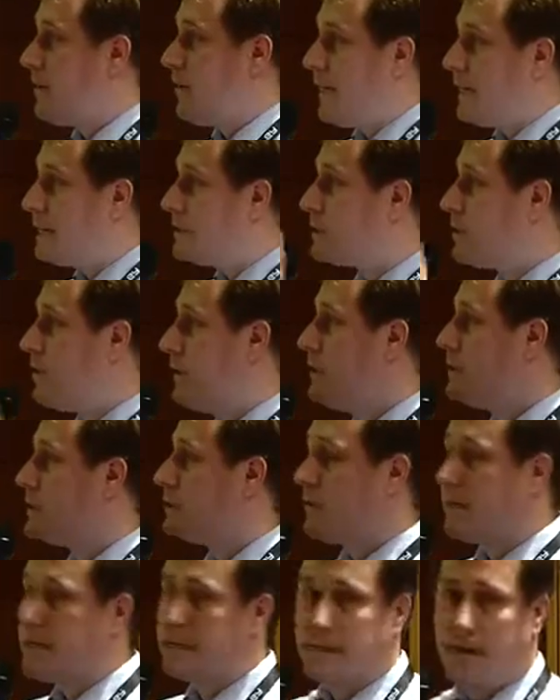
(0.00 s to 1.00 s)
exchange,
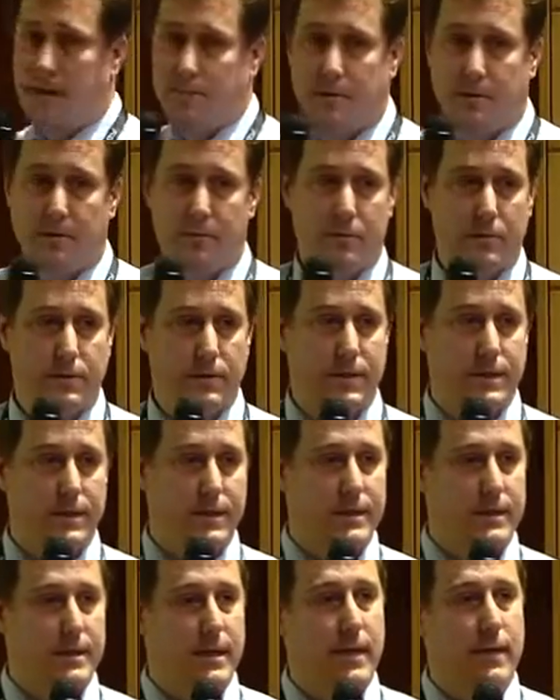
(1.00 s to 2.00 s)
for example, the
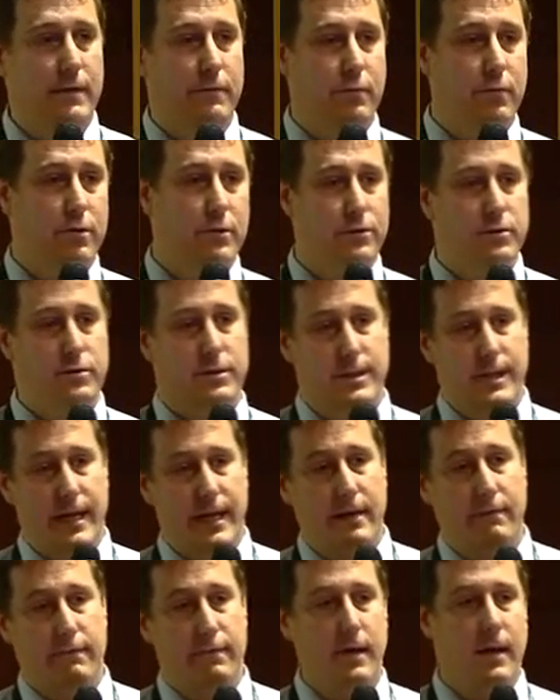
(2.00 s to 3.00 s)
persistence layer if you want to
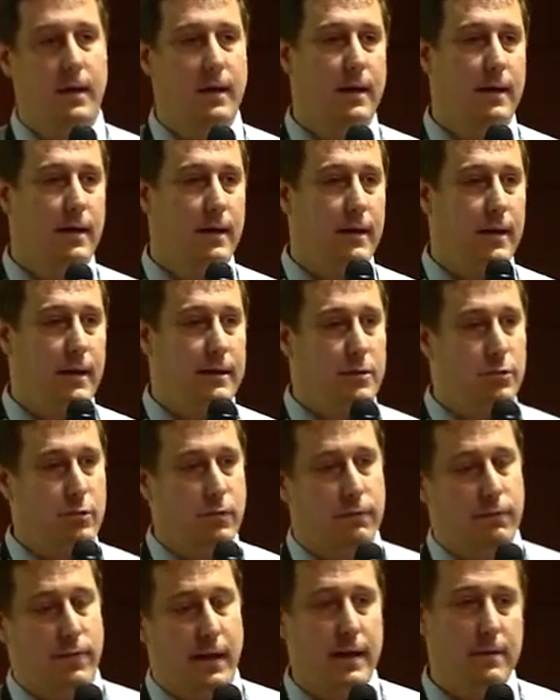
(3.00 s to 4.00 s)
save not to
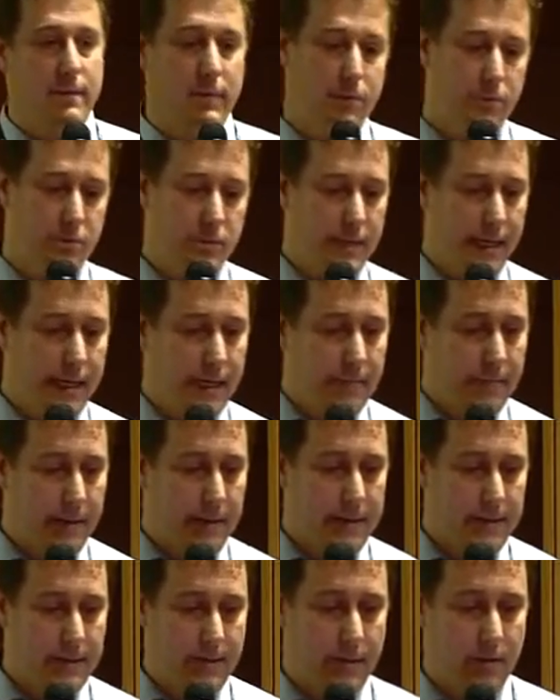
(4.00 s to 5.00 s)
file but to
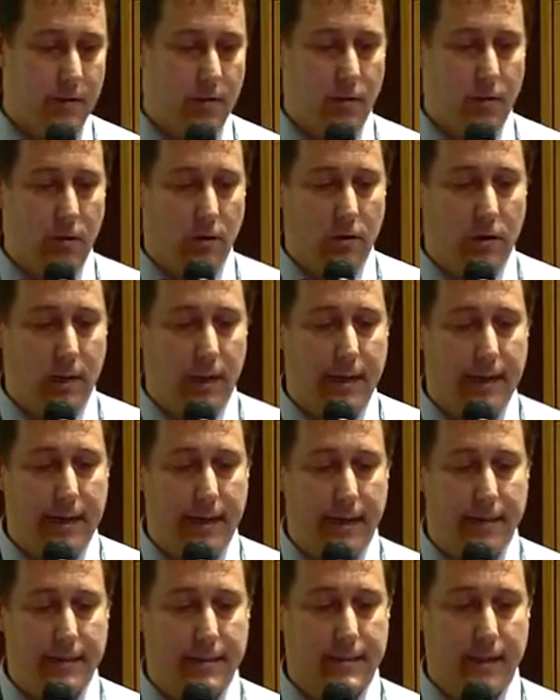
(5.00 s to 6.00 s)
database or
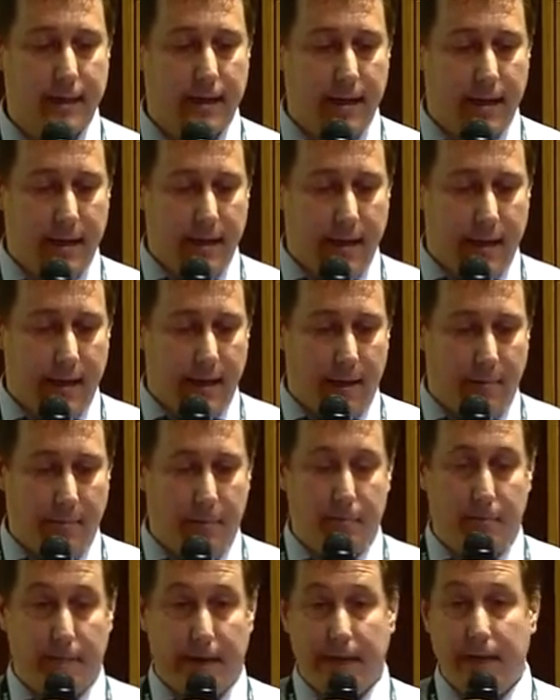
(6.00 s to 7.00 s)
like, and
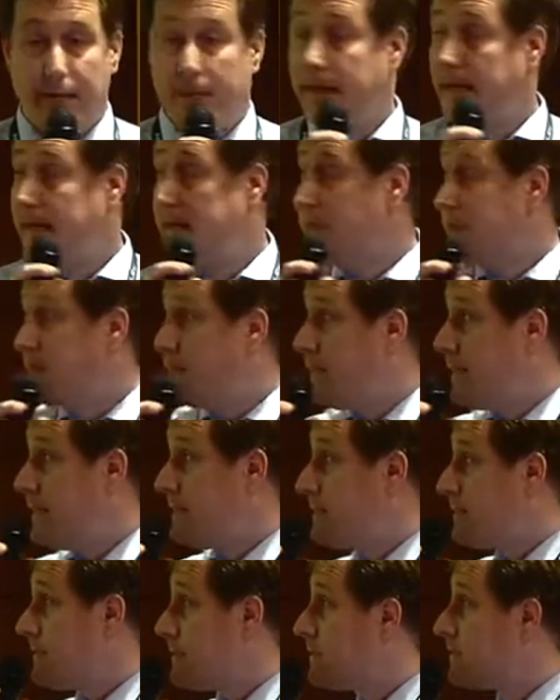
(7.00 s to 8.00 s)
many
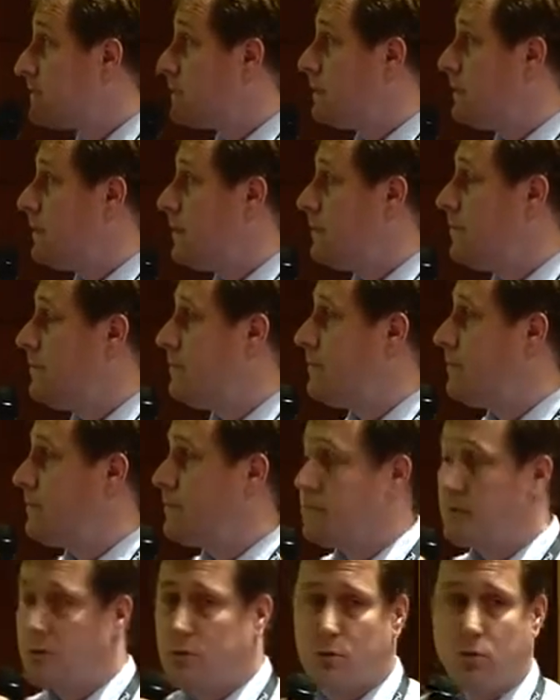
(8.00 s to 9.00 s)
interfaces
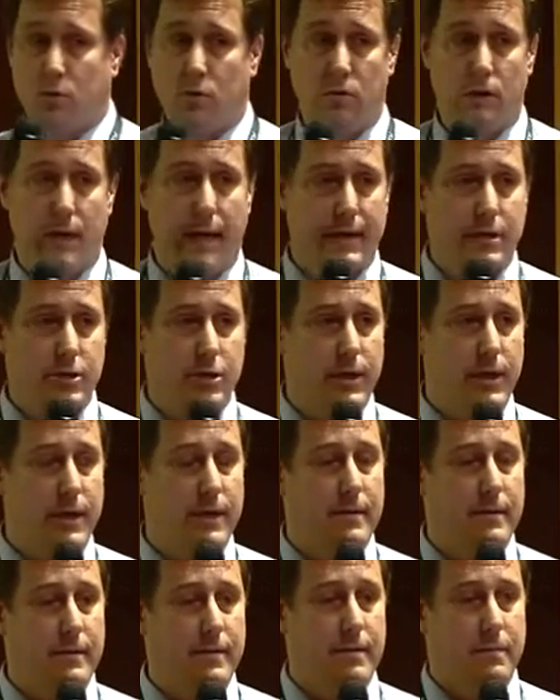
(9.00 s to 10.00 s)
to
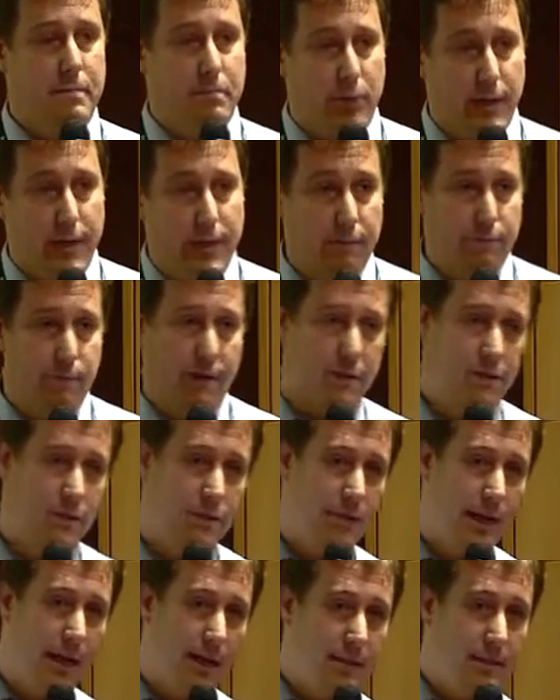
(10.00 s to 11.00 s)
actually bring
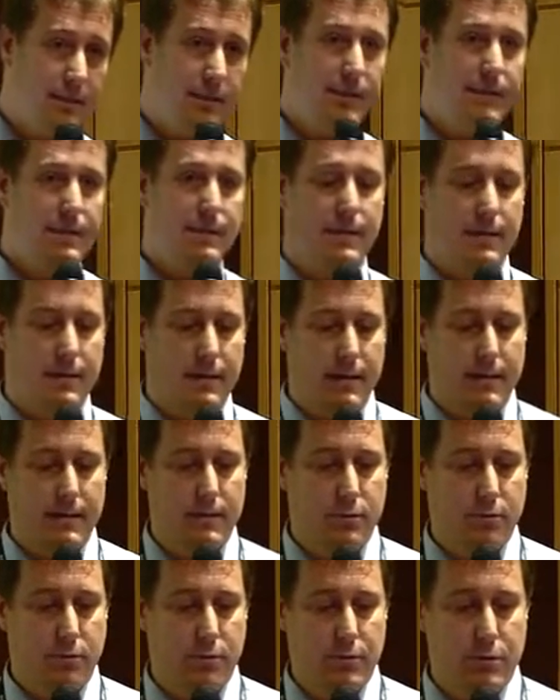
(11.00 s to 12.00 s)
functionality
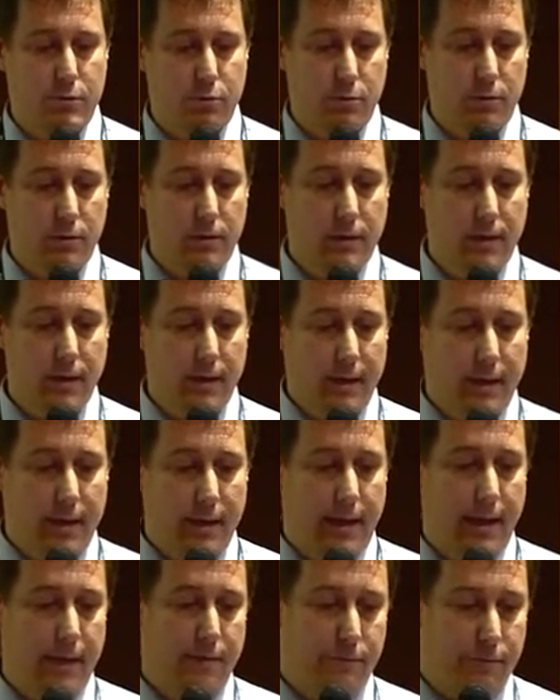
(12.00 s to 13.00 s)
into the tool,
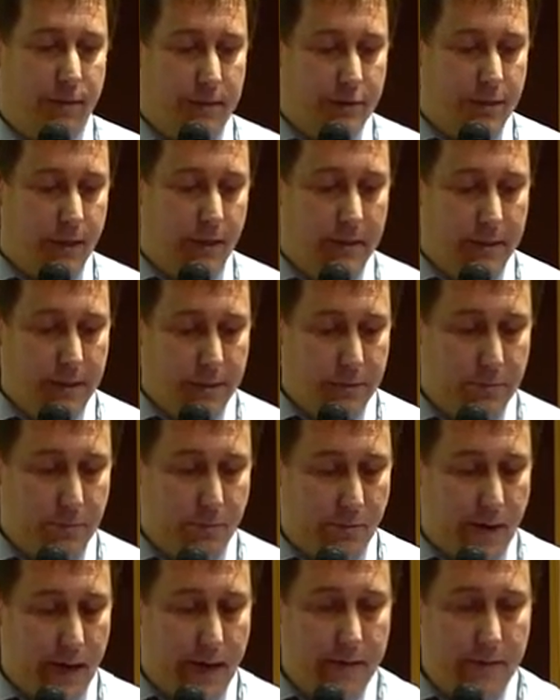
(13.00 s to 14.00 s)
and functionality is
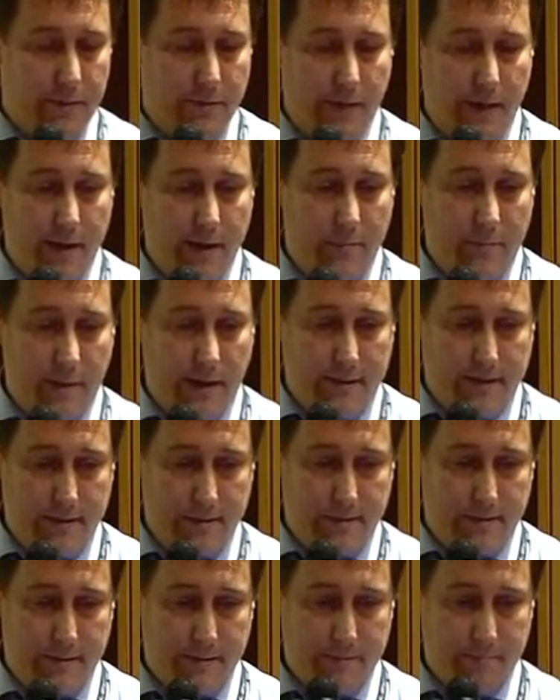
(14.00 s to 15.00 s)
provided via
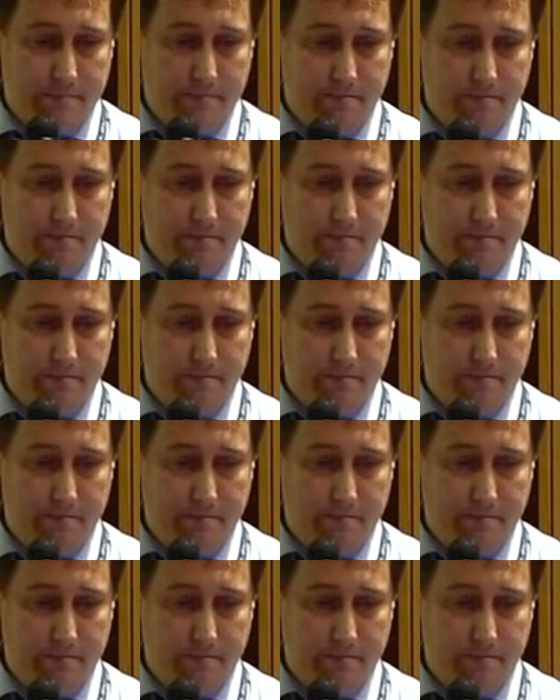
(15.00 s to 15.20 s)
plugins.